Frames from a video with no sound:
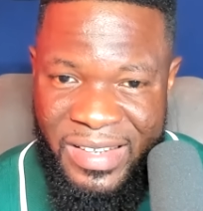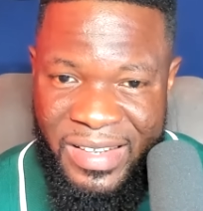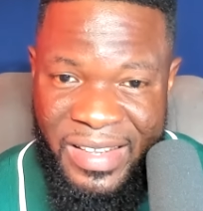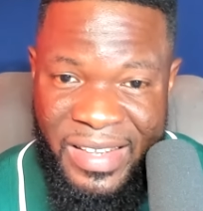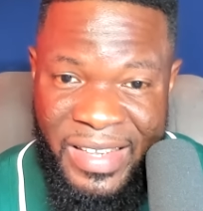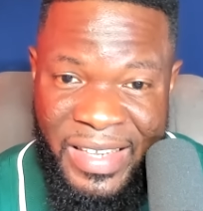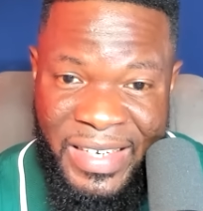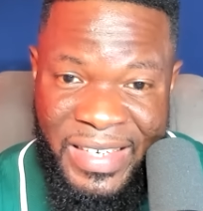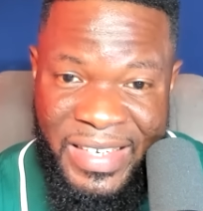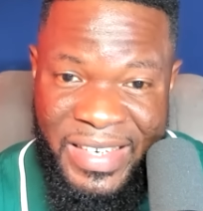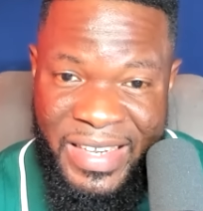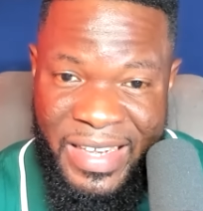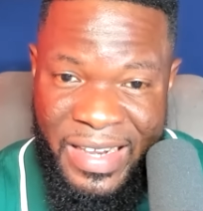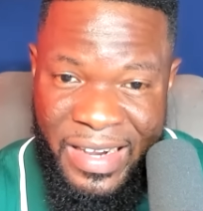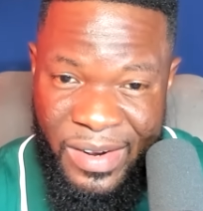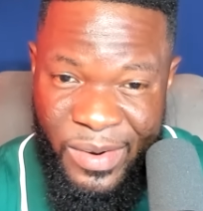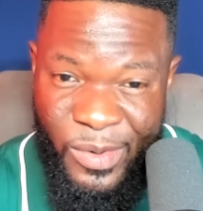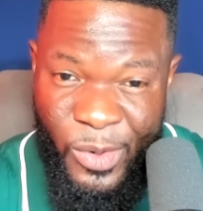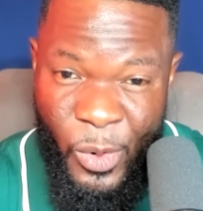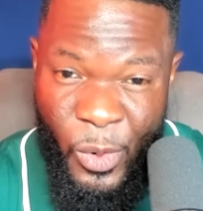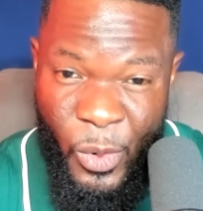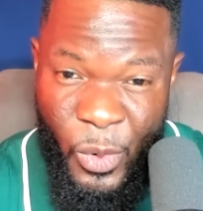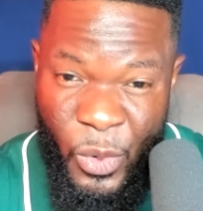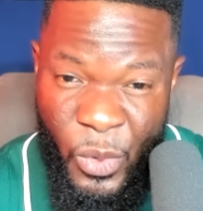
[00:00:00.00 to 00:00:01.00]
in their
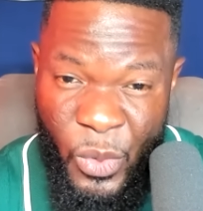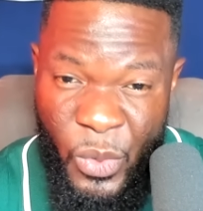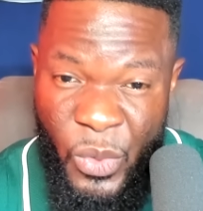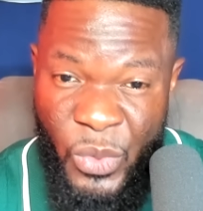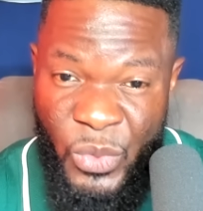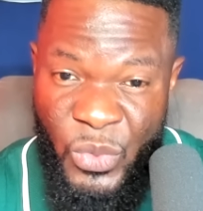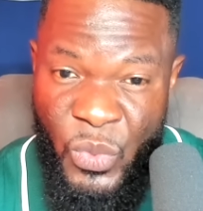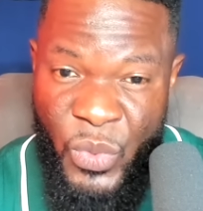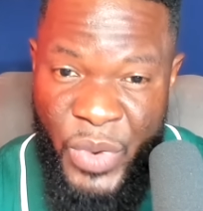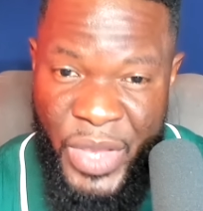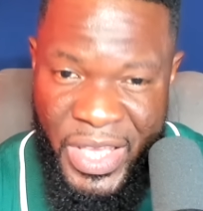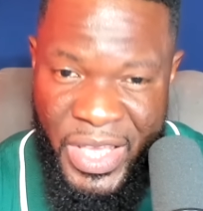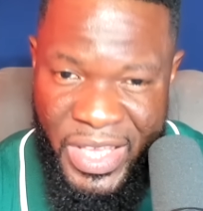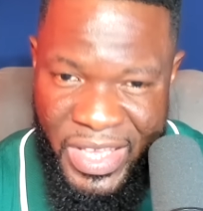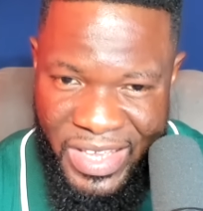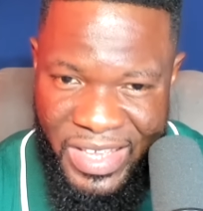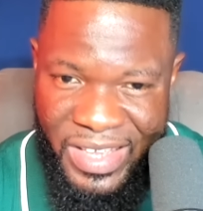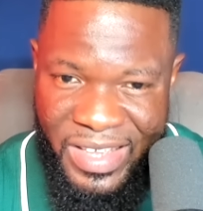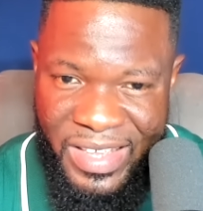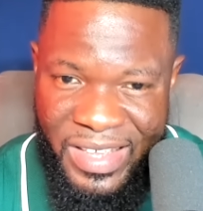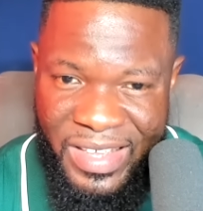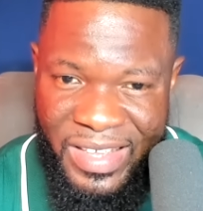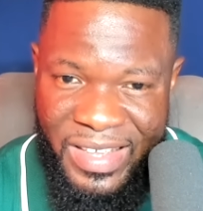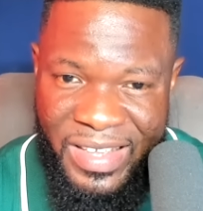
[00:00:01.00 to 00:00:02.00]
own
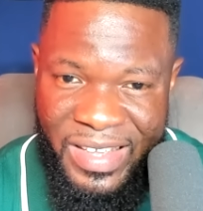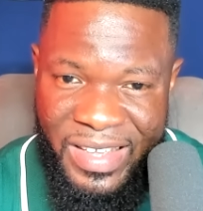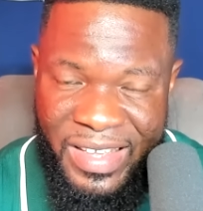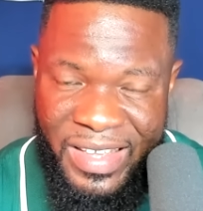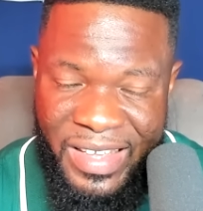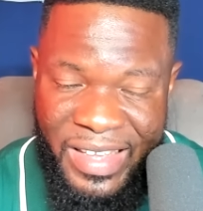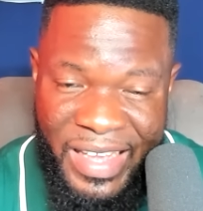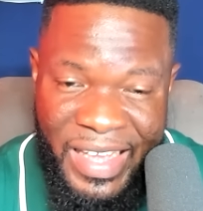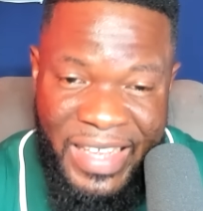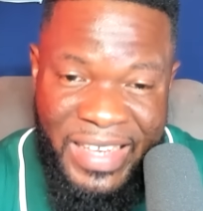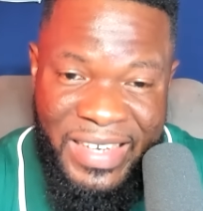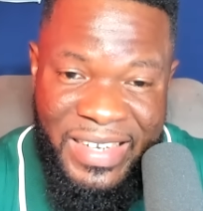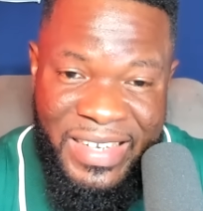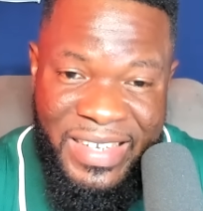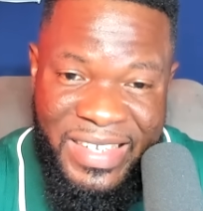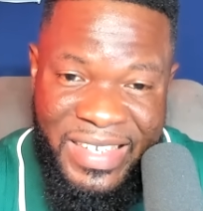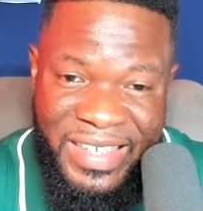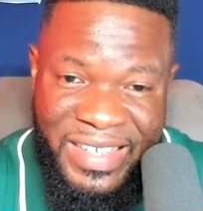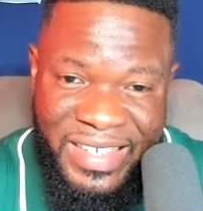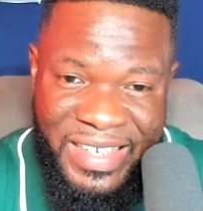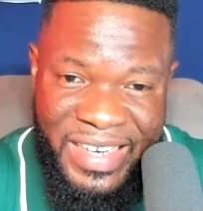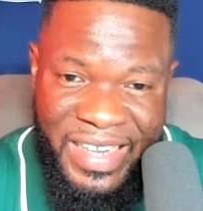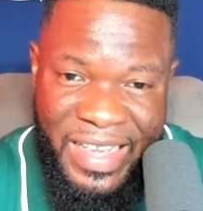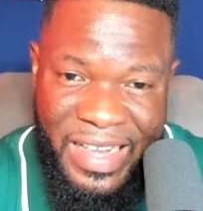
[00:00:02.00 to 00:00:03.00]
way and
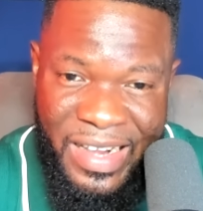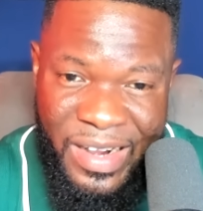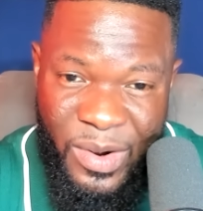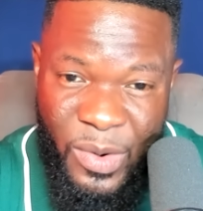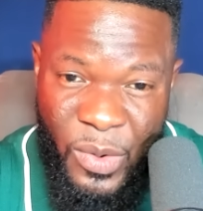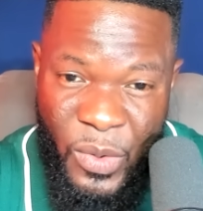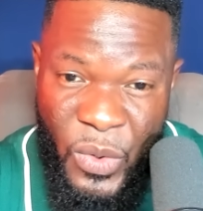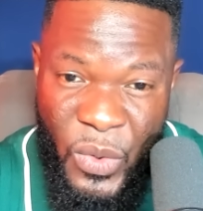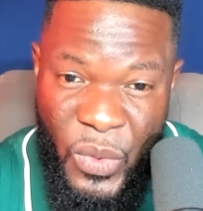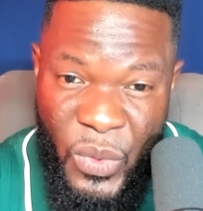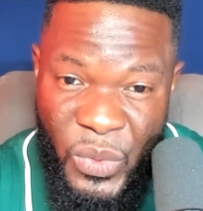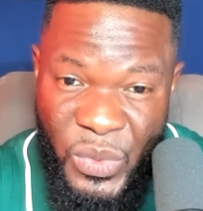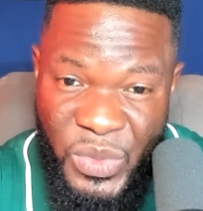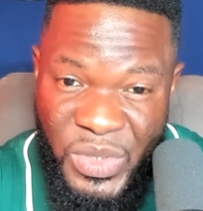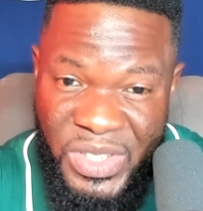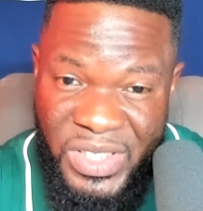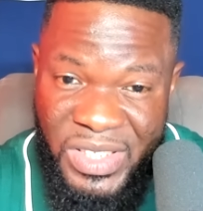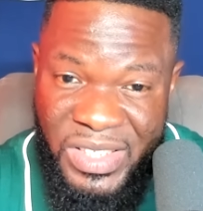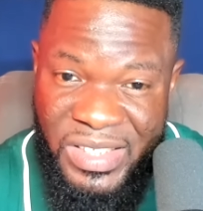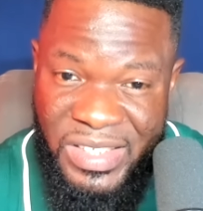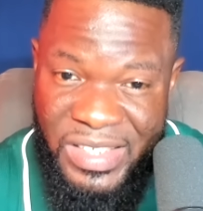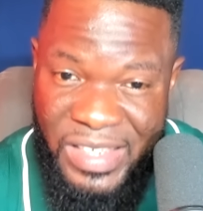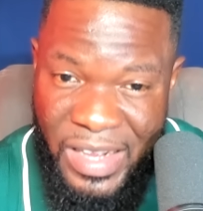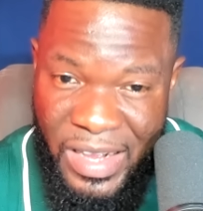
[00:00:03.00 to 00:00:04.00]
their
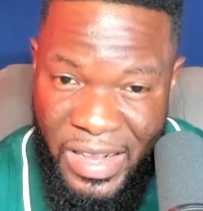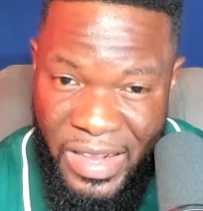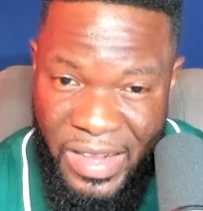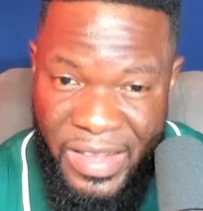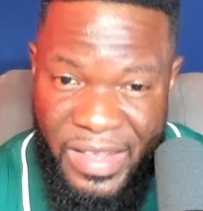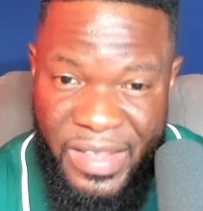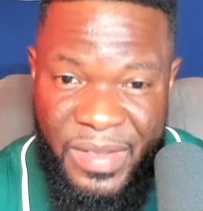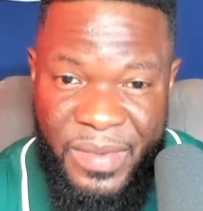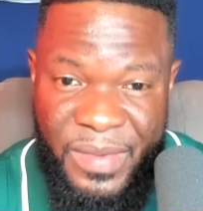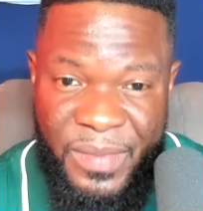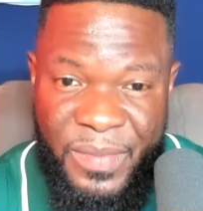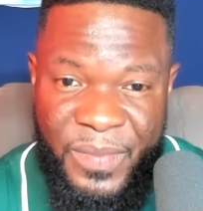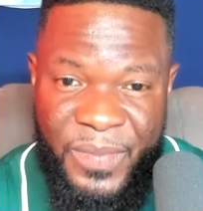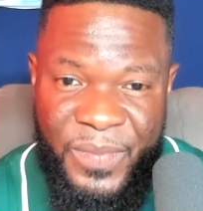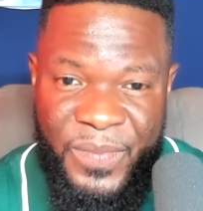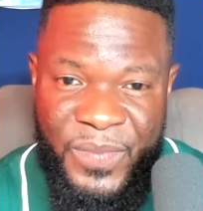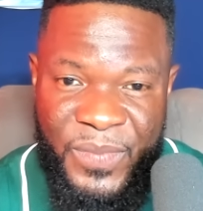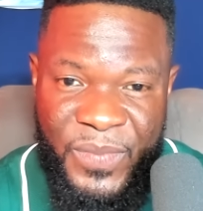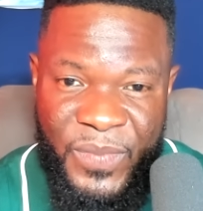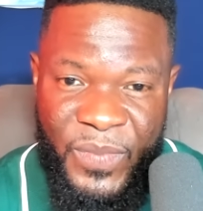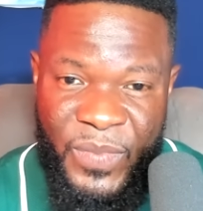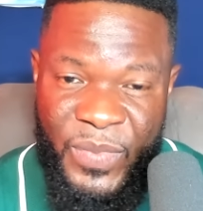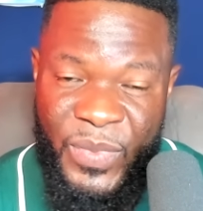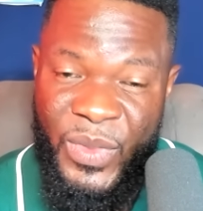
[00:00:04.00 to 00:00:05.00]
own time.
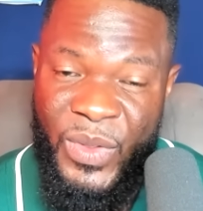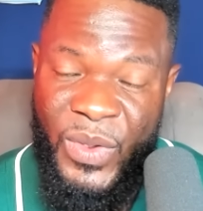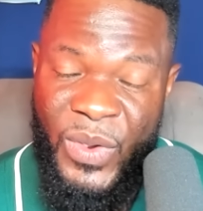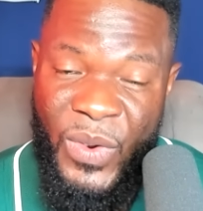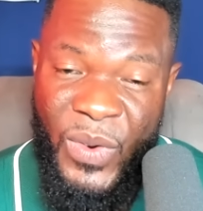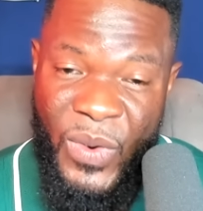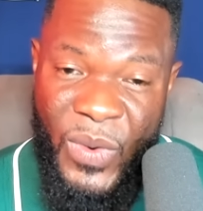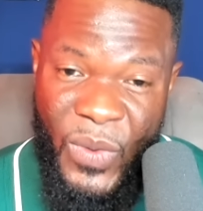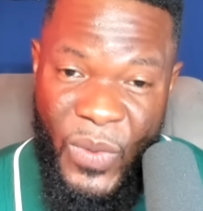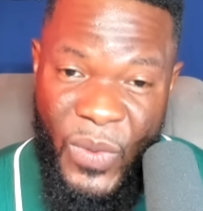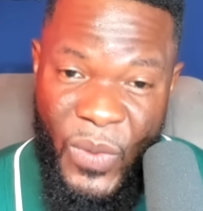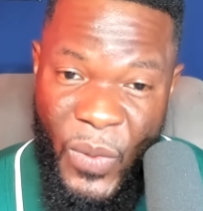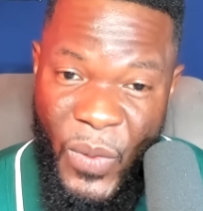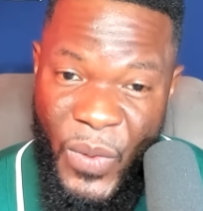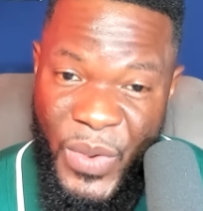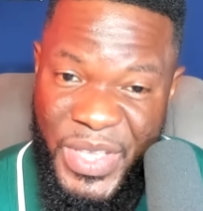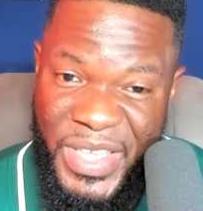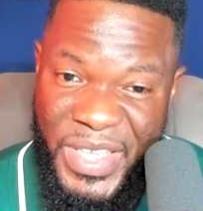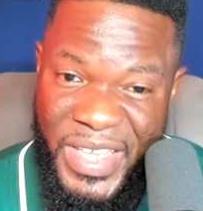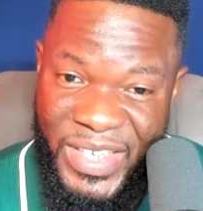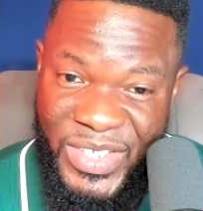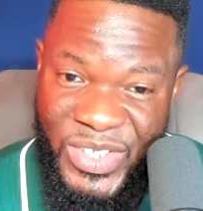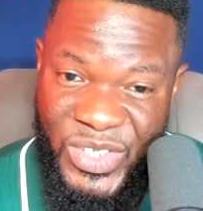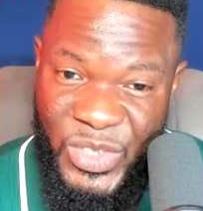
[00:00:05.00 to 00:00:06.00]
Oh,
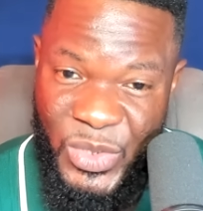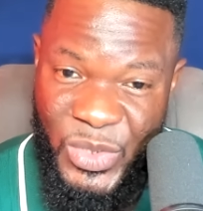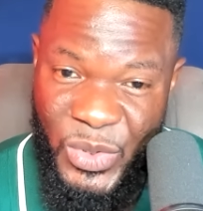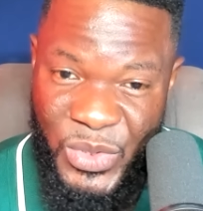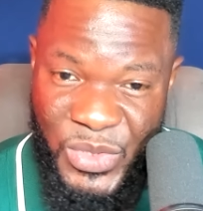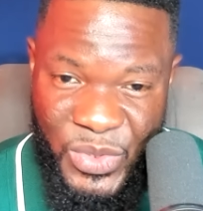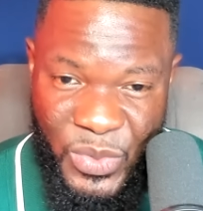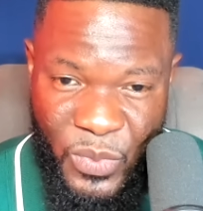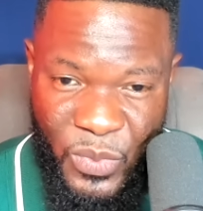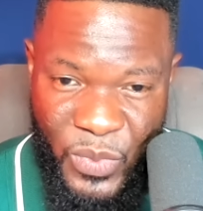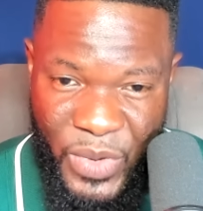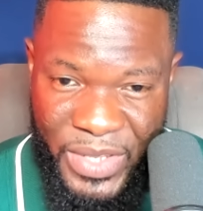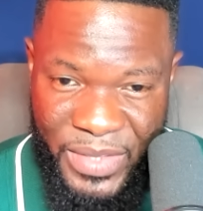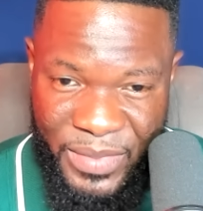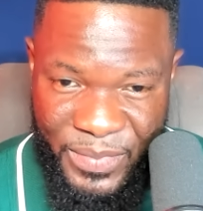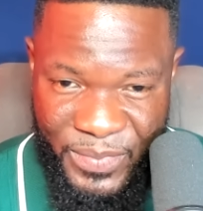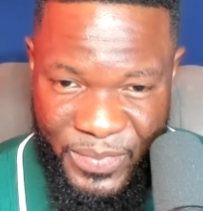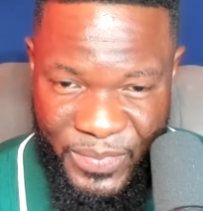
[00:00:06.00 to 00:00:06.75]
yes, chosen one.